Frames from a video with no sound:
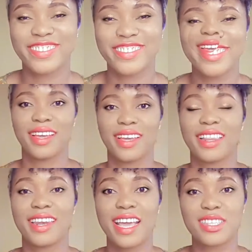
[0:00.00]
The
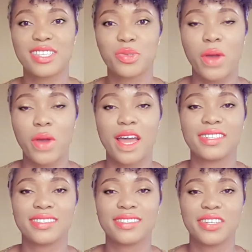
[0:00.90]
next one,
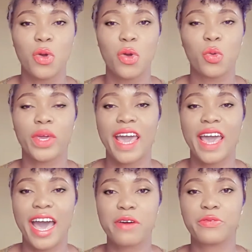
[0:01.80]
we have
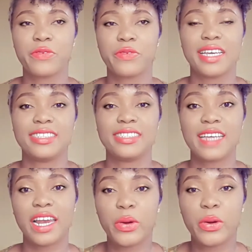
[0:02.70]

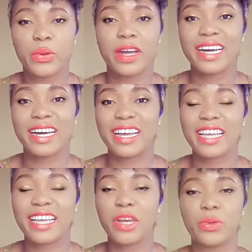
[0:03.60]
yellow, color
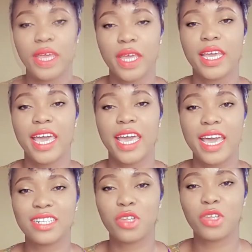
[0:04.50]
yellow. Edo
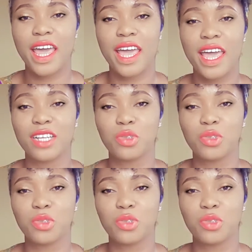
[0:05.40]
edo.